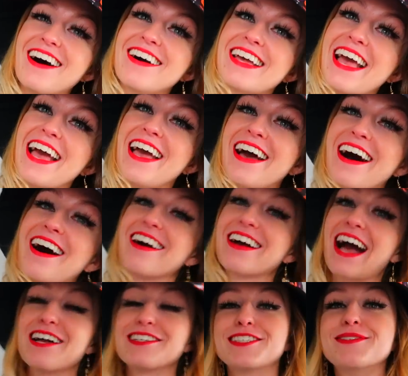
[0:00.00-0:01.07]
Okay, I'll
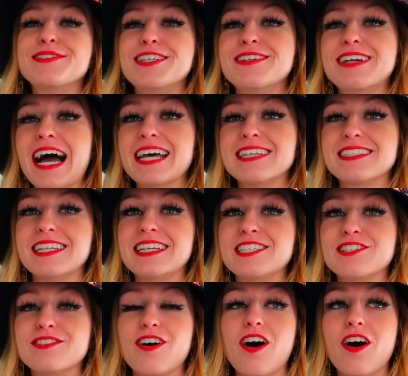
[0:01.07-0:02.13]
catch up with you guys
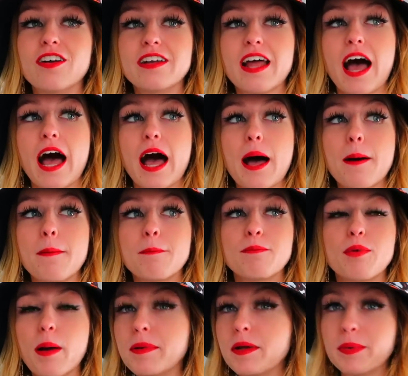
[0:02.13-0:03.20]
later on.
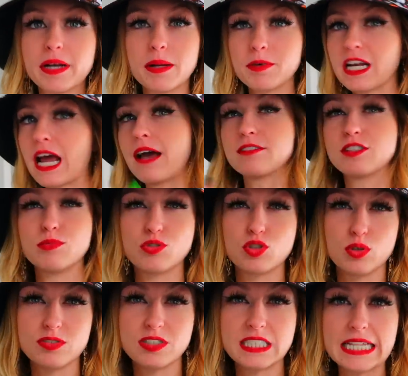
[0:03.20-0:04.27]
Probably when I'm gonna have some
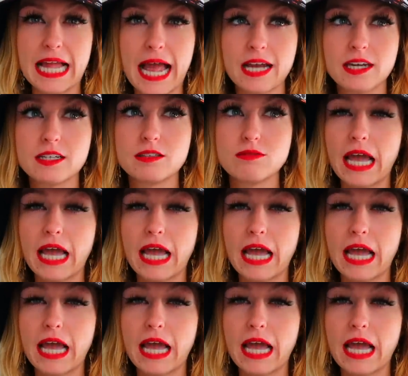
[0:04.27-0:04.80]
sort of snack.